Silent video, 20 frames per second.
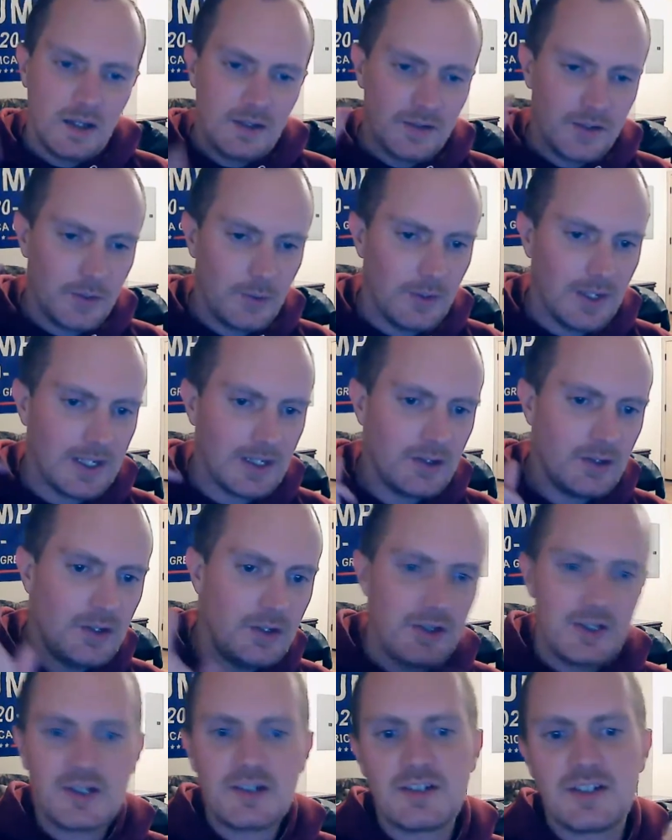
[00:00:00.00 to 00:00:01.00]
to a
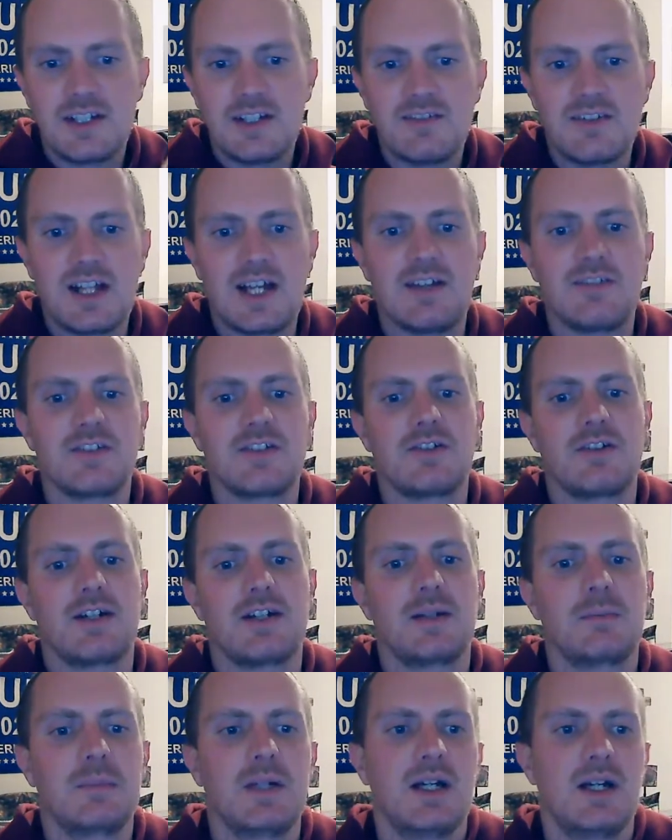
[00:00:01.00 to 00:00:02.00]
New Year's Eve live
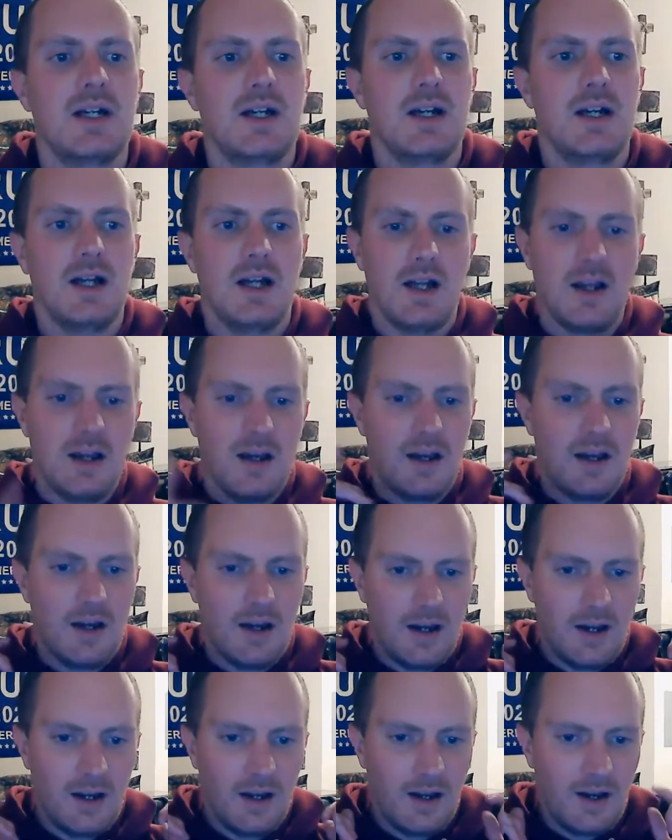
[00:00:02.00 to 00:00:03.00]
stream.
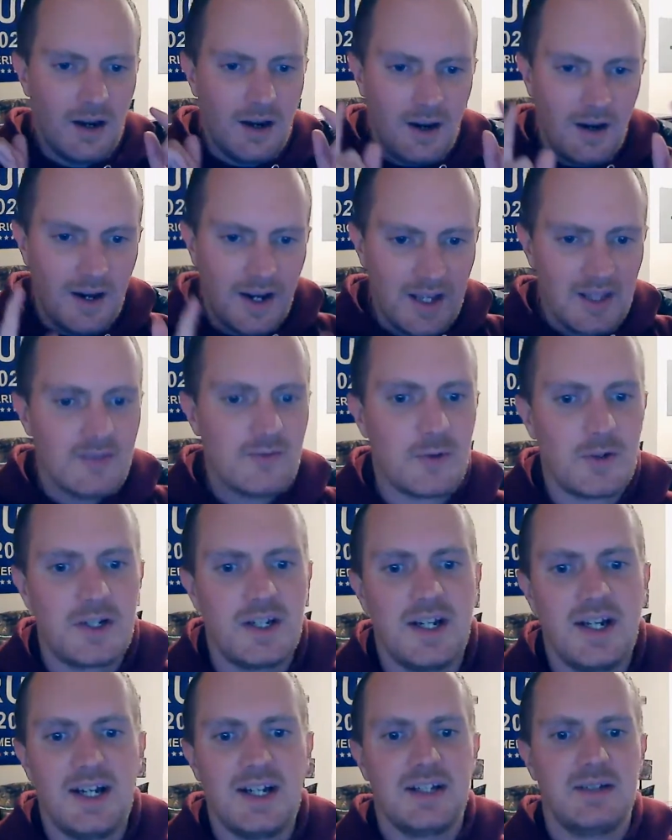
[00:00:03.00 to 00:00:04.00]
As for
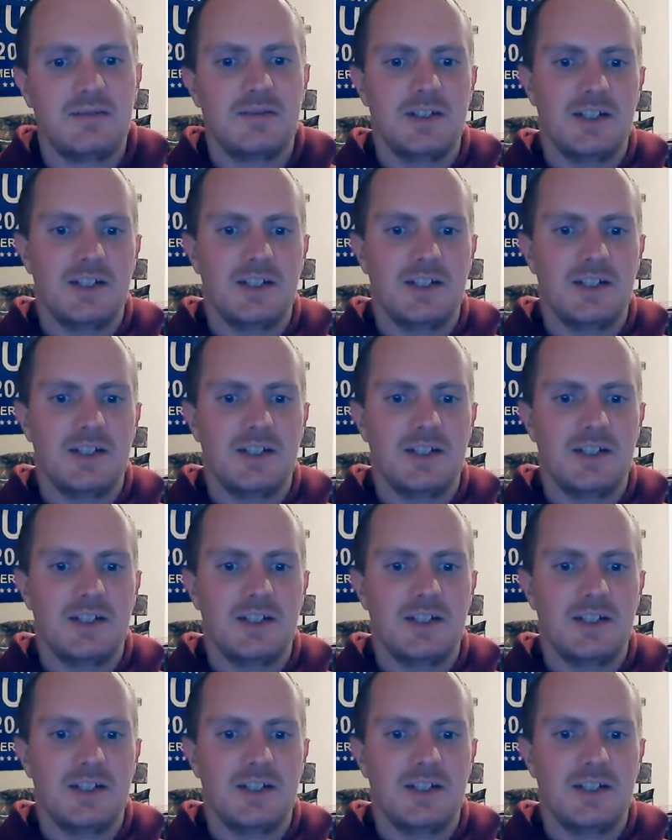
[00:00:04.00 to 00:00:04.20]
tonight,